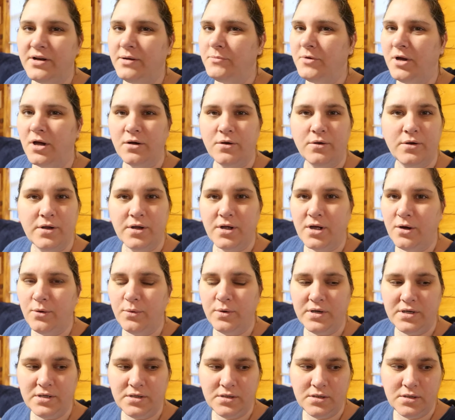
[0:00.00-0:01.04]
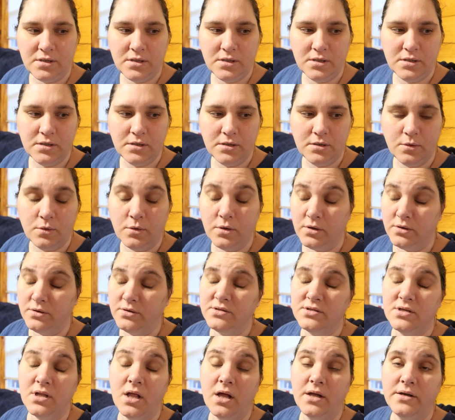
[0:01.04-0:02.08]
I'm not going to go in, well,
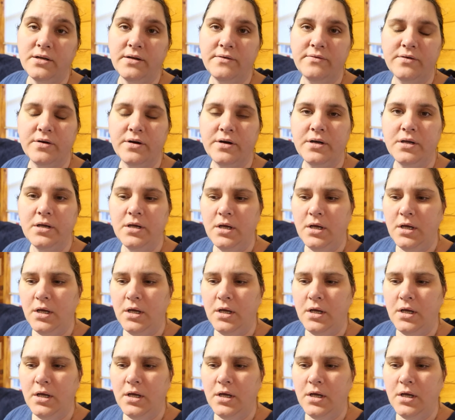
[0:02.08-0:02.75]
it's a lot different,